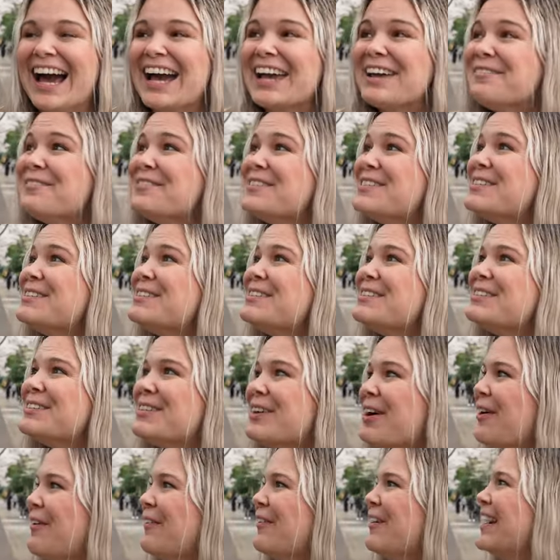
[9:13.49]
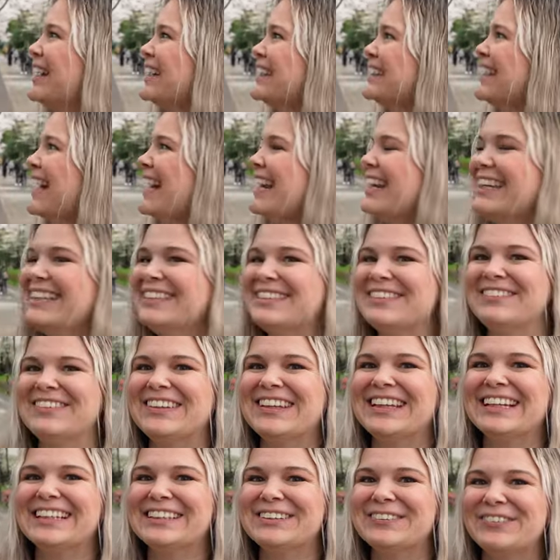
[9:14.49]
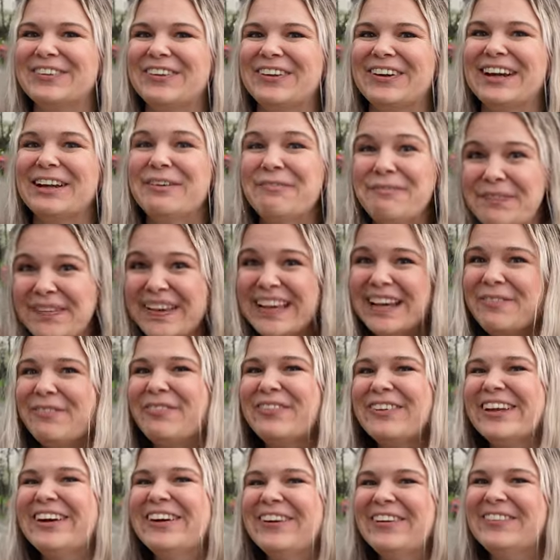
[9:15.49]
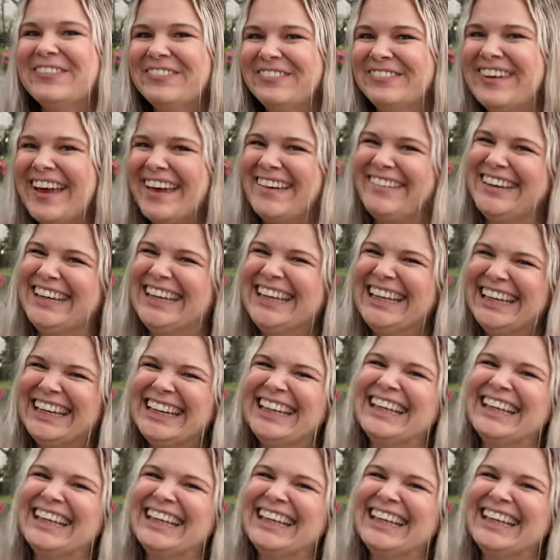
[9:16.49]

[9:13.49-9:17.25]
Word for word: I am so excited to be exploring Peak Bloom, baby.